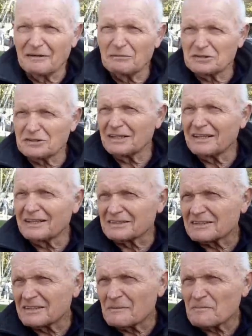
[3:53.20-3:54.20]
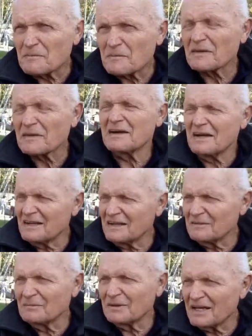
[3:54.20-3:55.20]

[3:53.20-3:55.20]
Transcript: and I was a klutz. And,